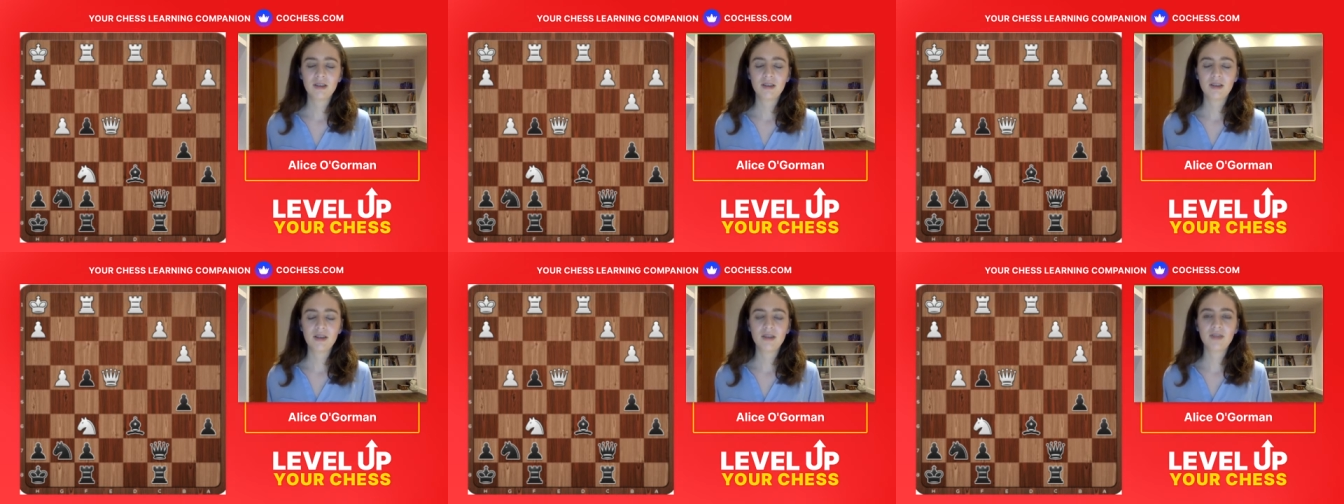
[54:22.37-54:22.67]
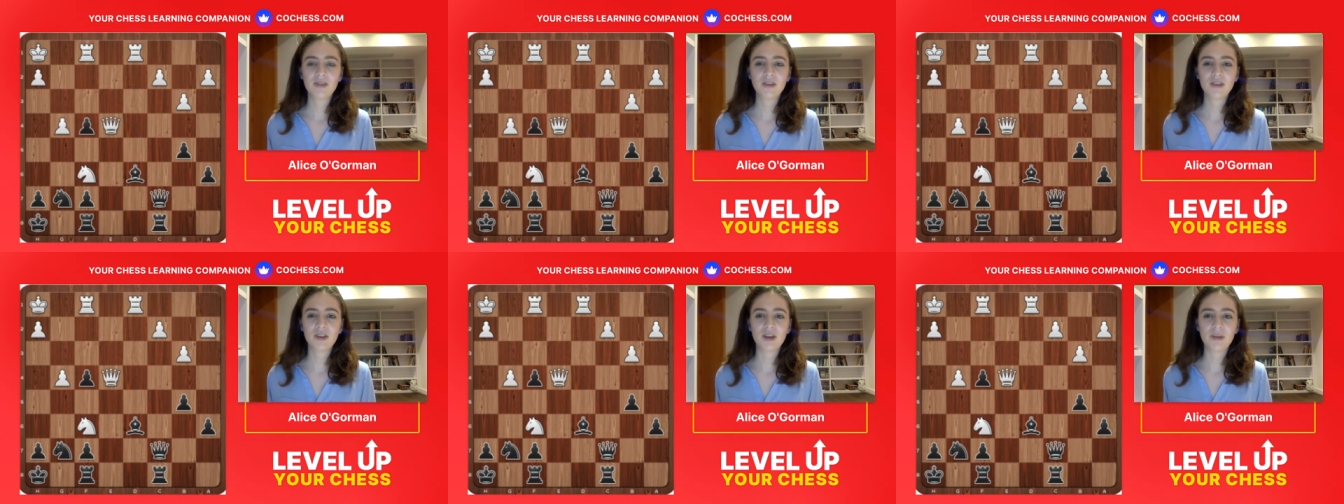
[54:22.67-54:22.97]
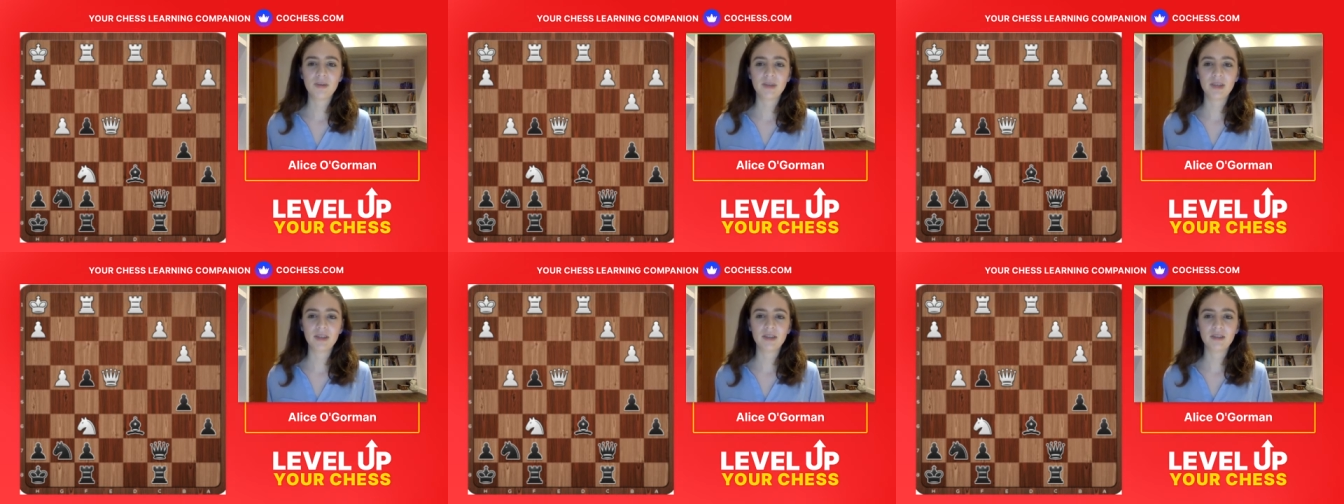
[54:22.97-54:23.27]
You have to
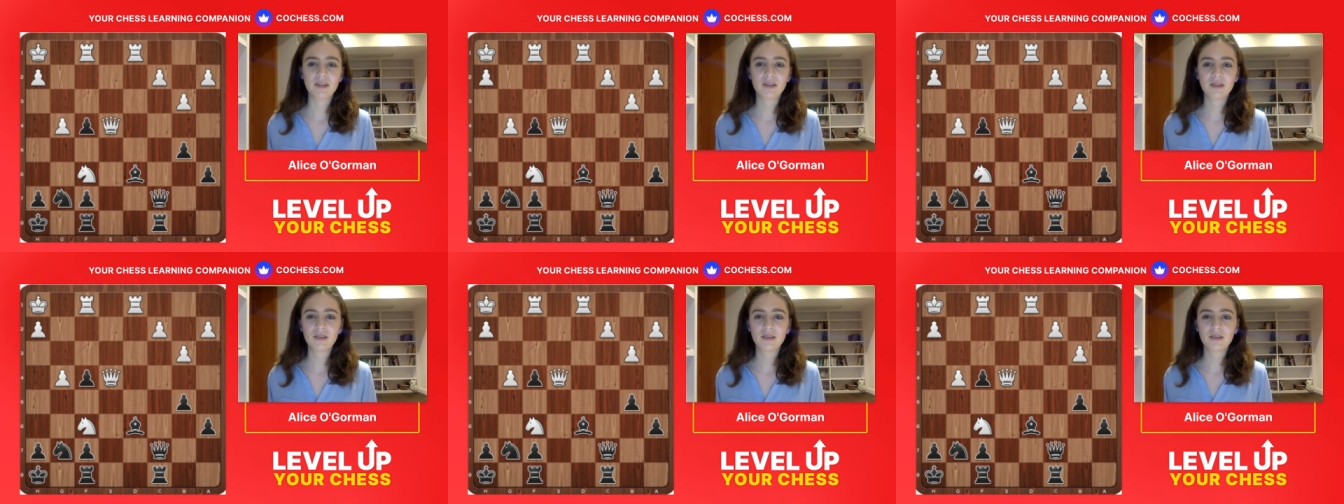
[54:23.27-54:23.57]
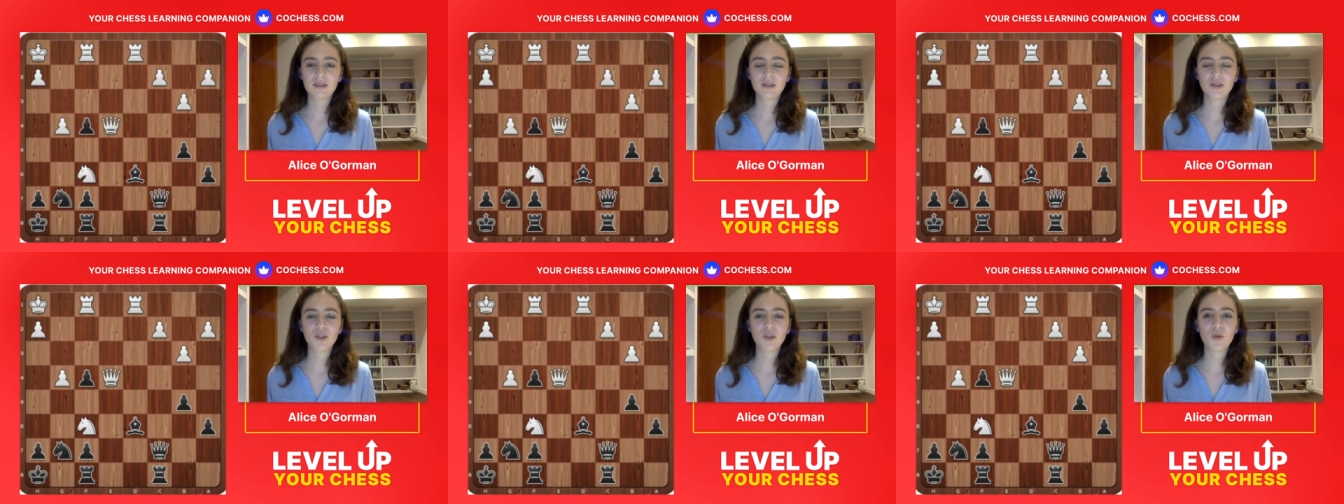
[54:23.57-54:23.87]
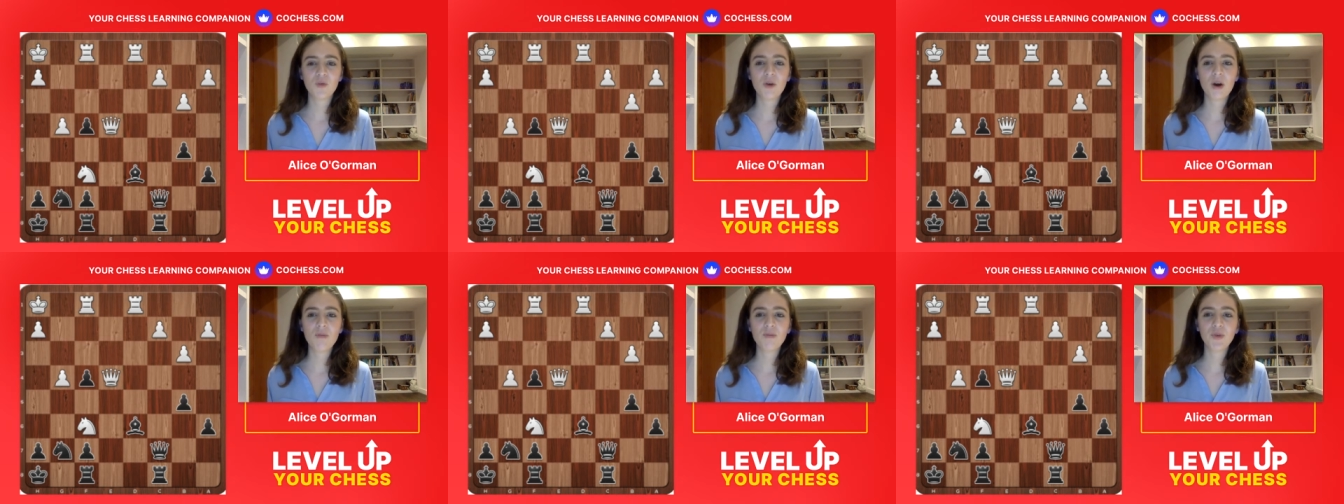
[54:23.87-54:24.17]
stop this. So
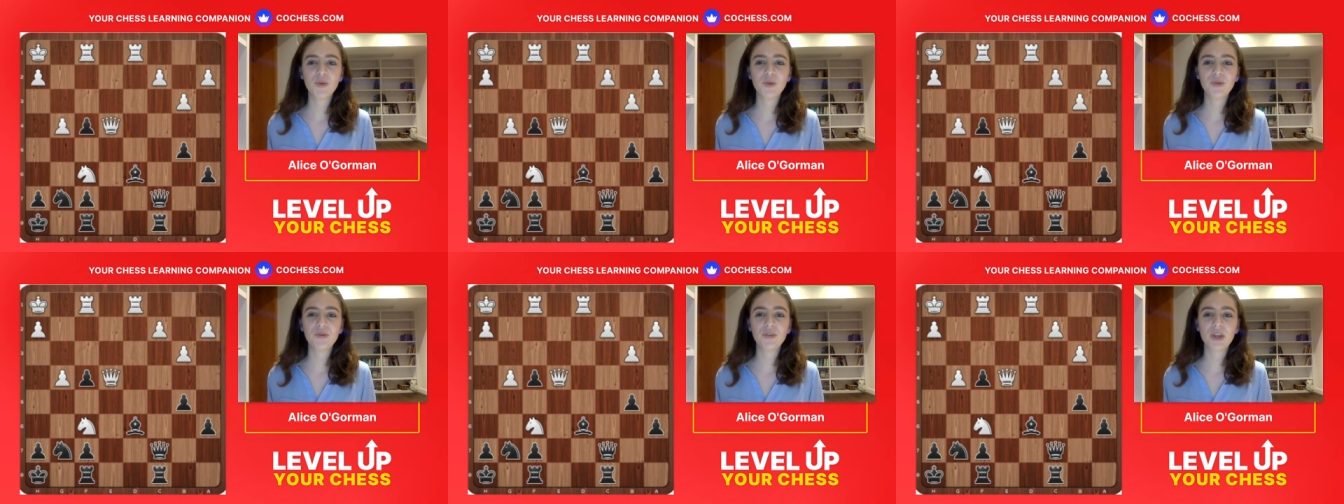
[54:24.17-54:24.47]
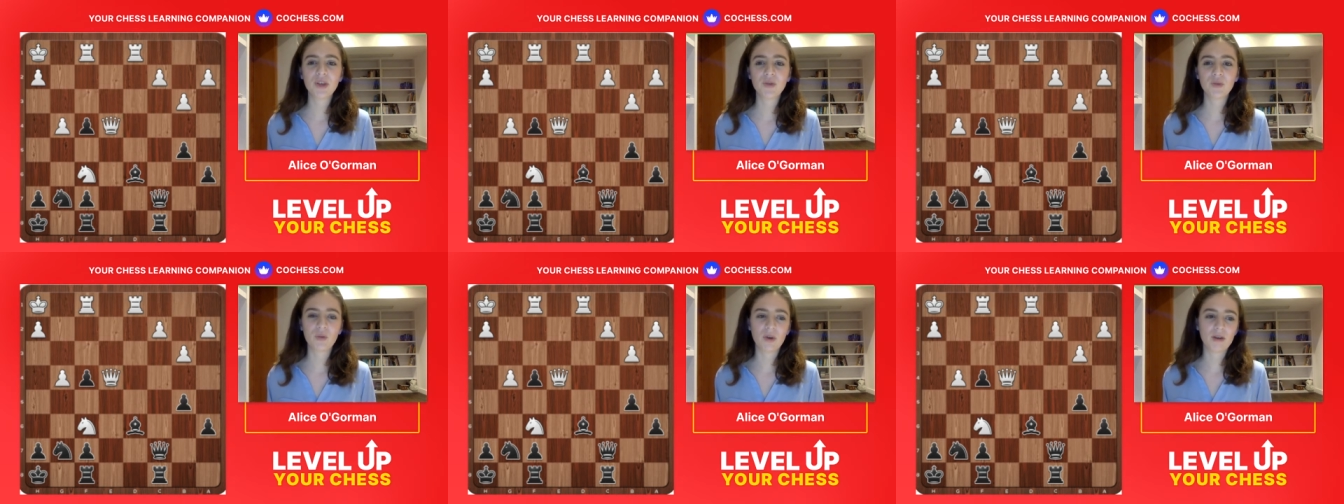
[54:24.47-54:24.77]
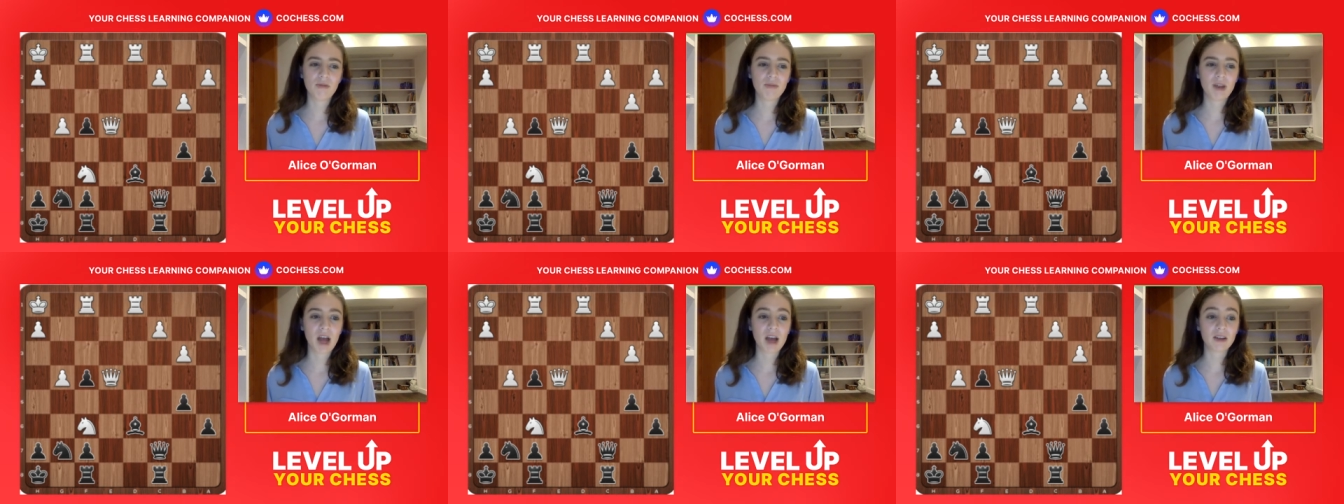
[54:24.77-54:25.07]
what moves as
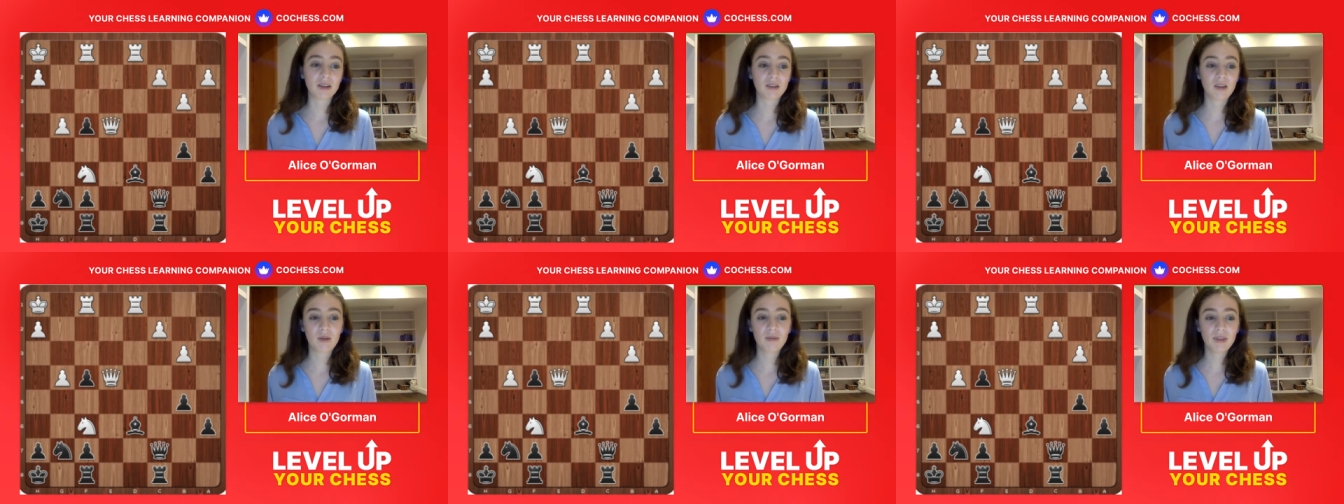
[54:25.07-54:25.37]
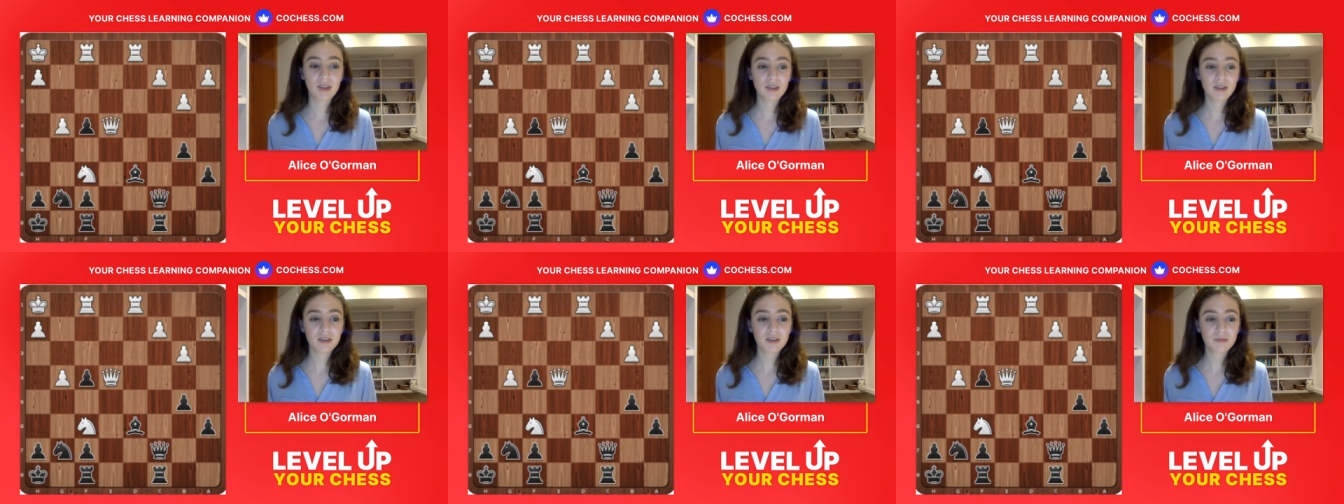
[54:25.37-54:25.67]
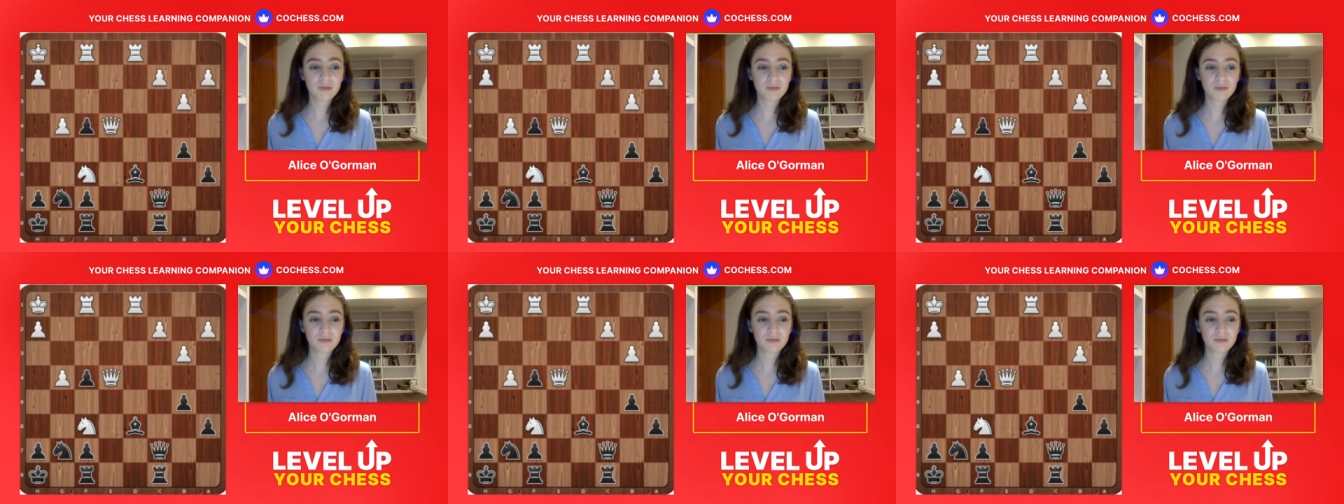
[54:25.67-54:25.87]
what black stop this?